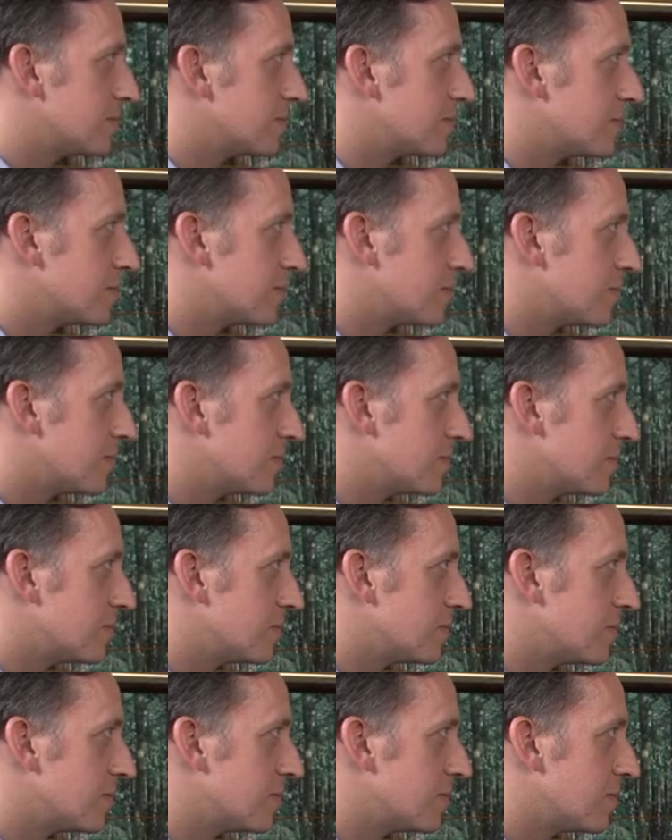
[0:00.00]

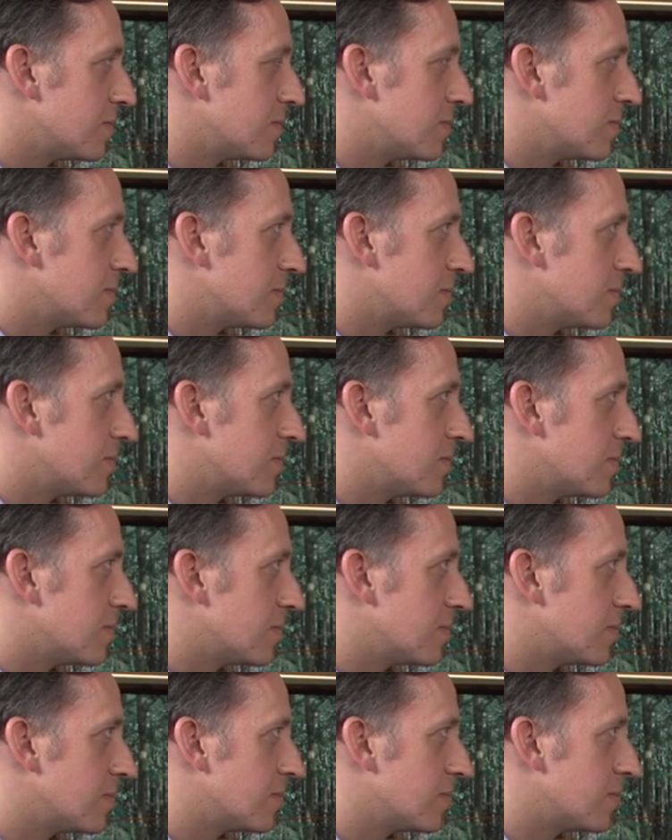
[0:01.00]

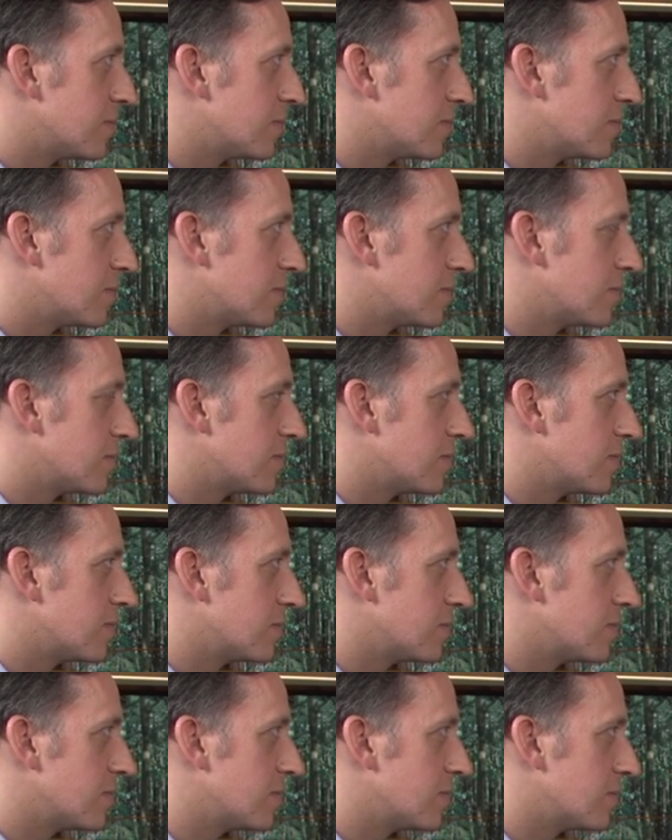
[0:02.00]

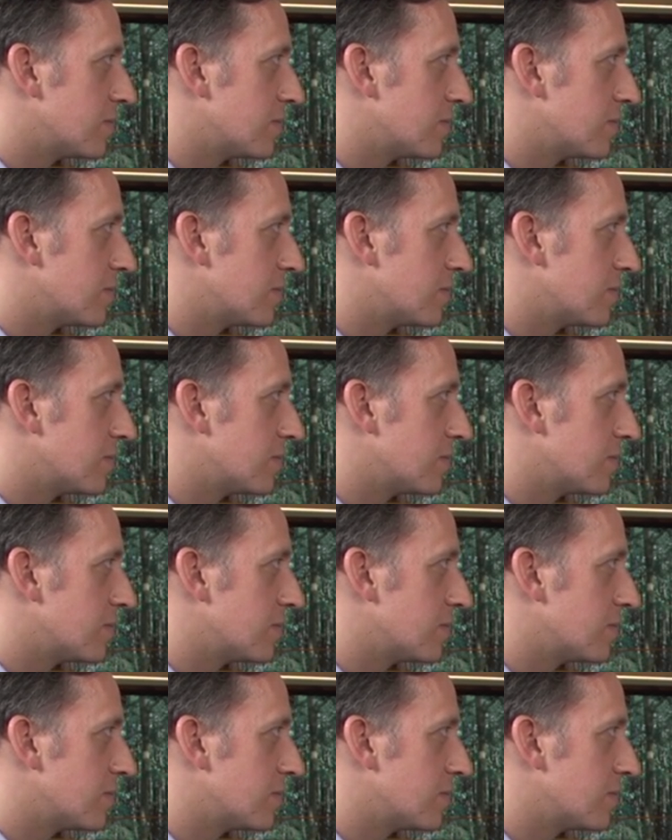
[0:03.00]
(not speaking)